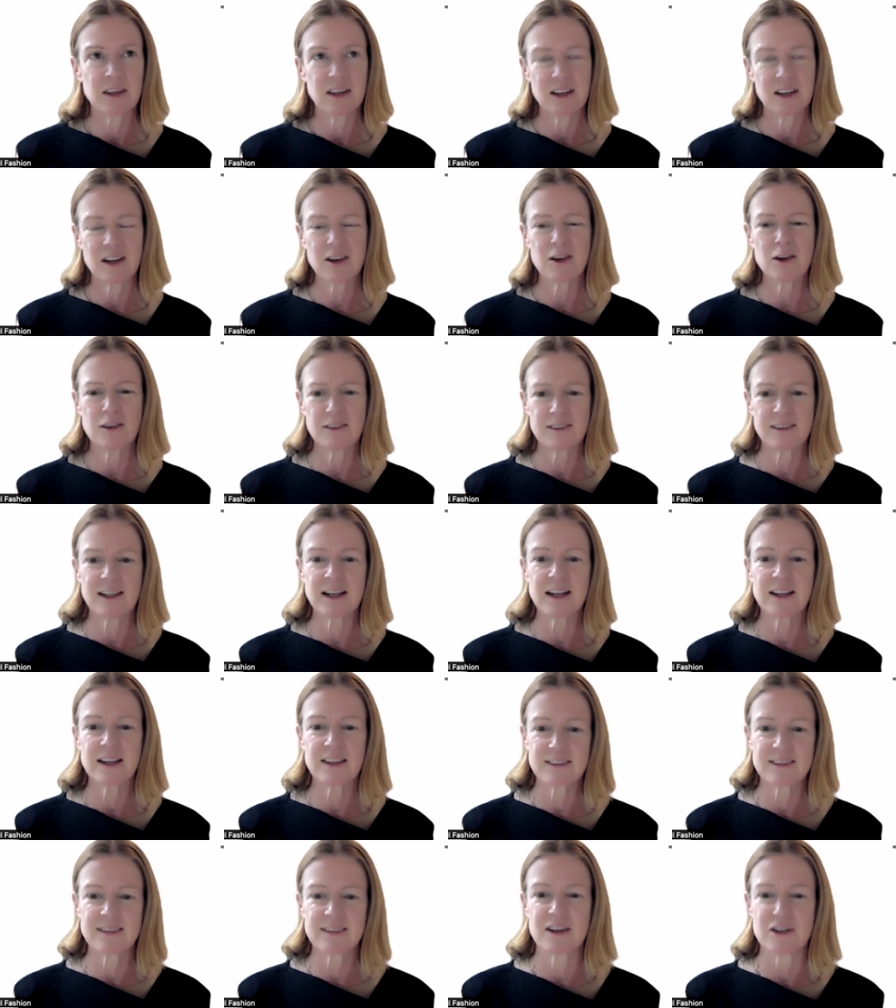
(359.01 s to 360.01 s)
New
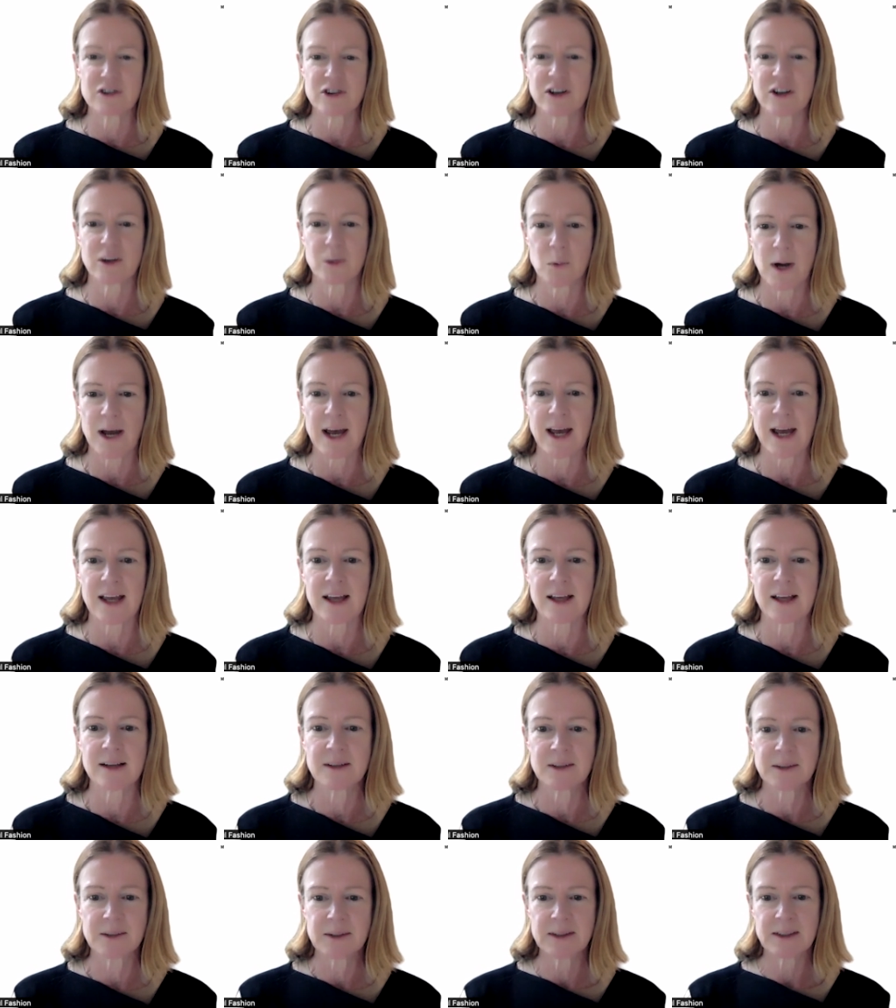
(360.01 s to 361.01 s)
Zealand-centric way.
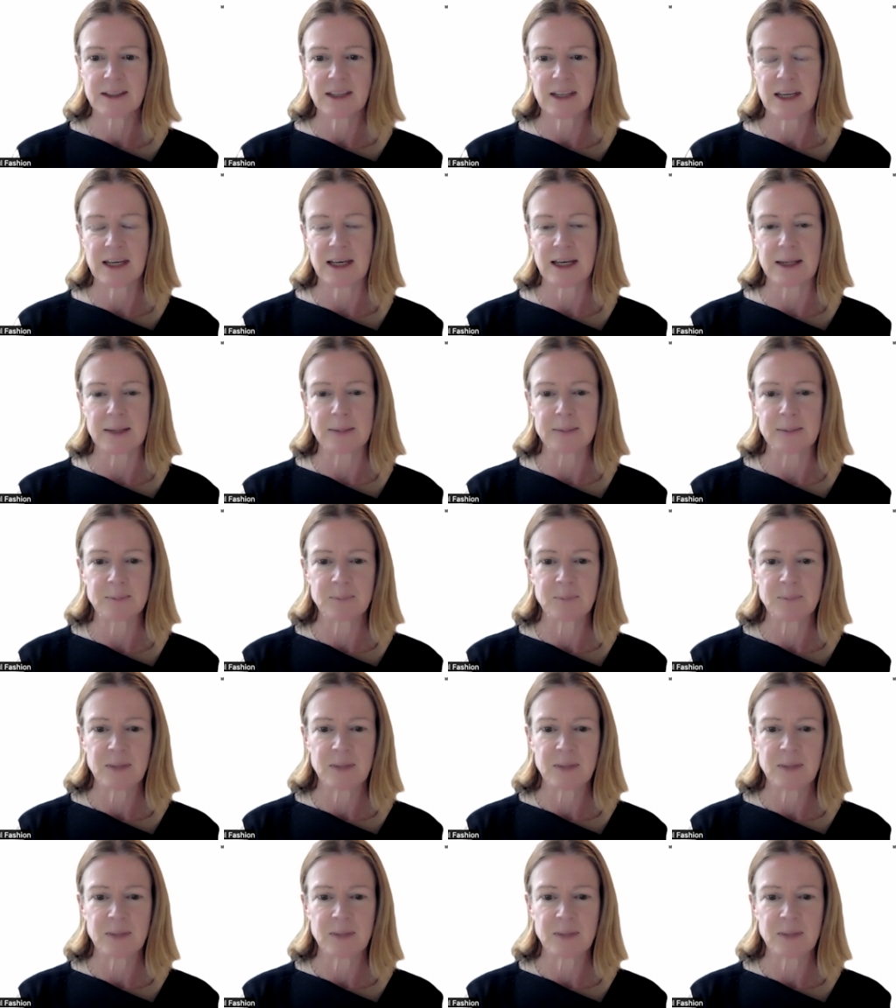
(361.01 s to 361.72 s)
Yeah.